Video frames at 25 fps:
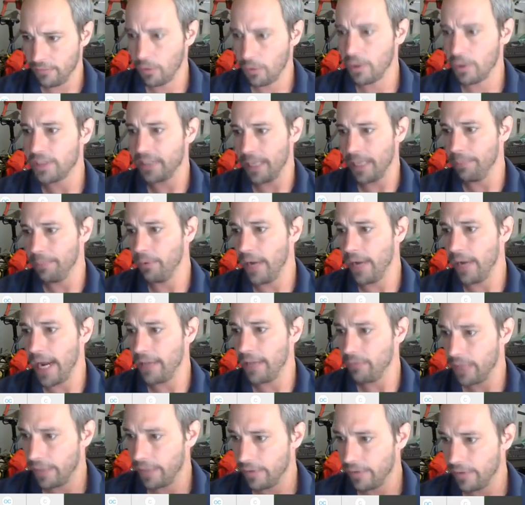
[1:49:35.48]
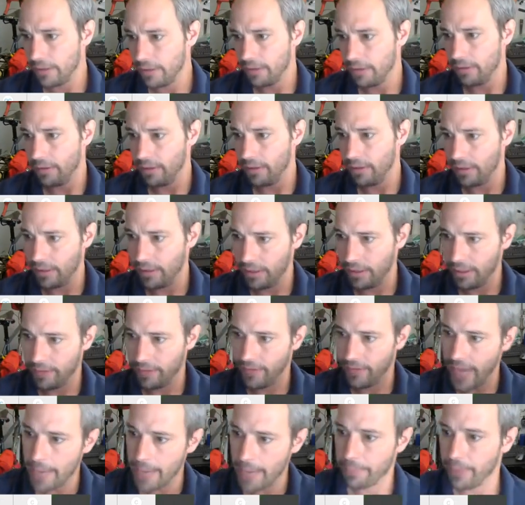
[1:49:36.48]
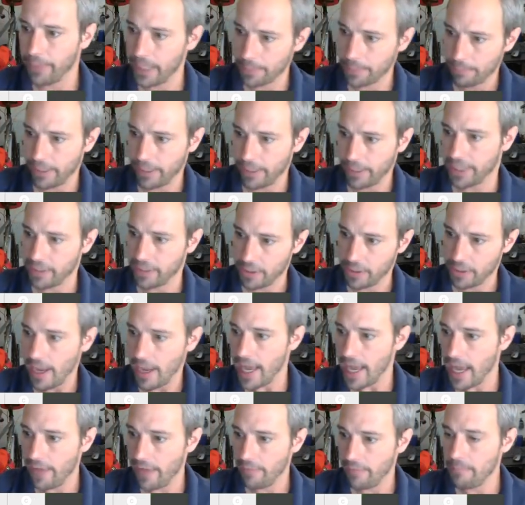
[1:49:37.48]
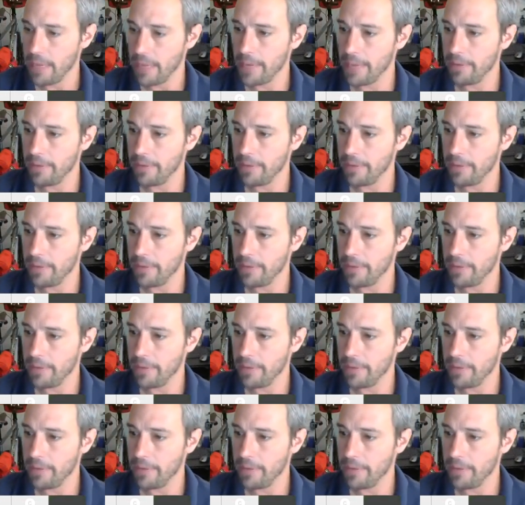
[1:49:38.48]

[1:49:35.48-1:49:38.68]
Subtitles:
for example, at whatever evaporator pressure you have,